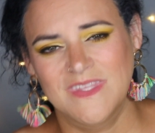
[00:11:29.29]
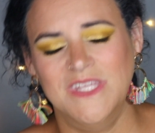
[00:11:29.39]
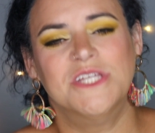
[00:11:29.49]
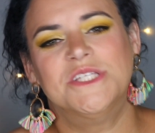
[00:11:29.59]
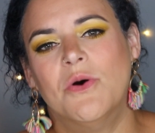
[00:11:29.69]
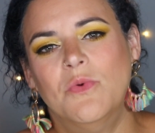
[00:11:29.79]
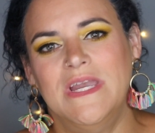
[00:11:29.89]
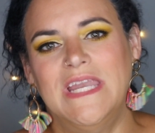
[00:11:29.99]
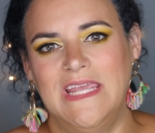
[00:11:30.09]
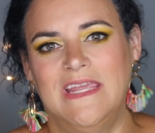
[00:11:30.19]
you don't
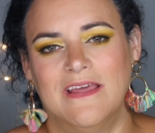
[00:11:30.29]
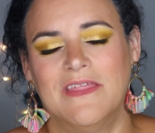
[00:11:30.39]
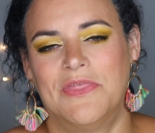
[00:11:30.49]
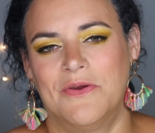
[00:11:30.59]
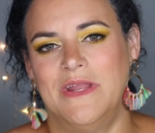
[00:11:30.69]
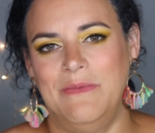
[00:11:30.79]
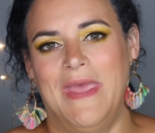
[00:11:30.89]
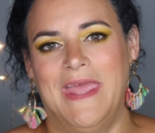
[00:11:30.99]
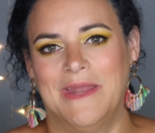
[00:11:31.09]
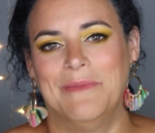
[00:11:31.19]
need a 30
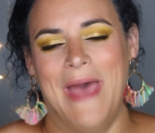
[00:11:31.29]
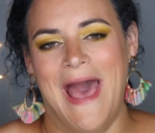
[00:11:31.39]
pan